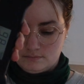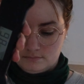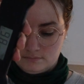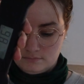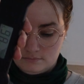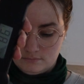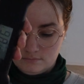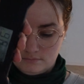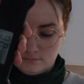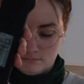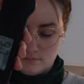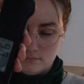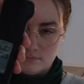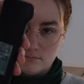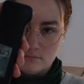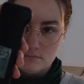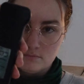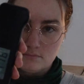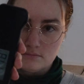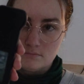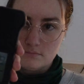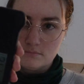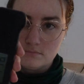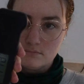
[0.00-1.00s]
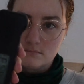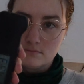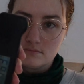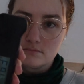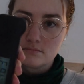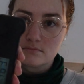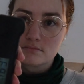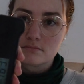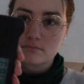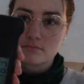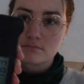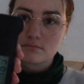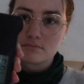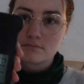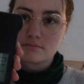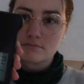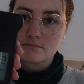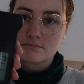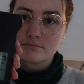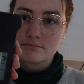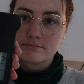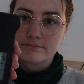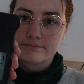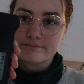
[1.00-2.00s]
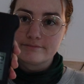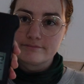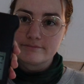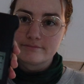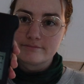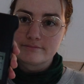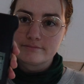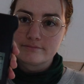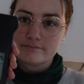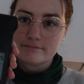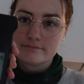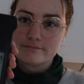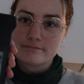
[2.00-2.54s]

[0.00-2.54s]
Nothing is said.